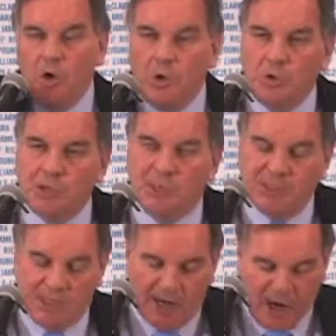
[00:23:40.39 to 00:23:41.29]

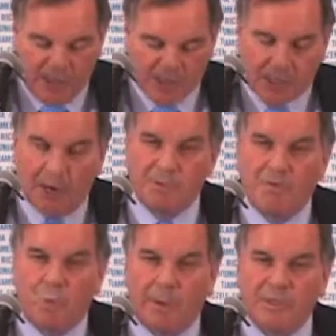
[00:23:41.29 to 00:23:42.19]
Uzis and other types
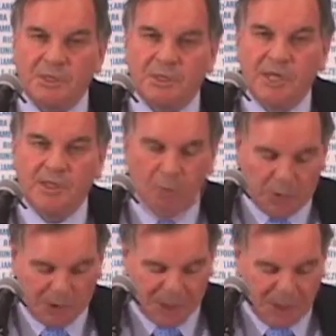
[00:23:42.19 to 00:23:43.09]
of weapons that
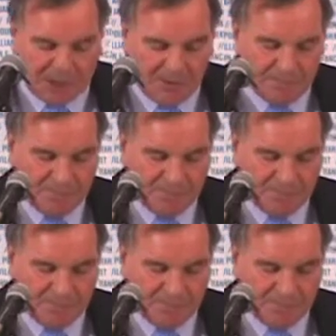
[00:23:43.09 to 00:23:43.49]
we're seizing.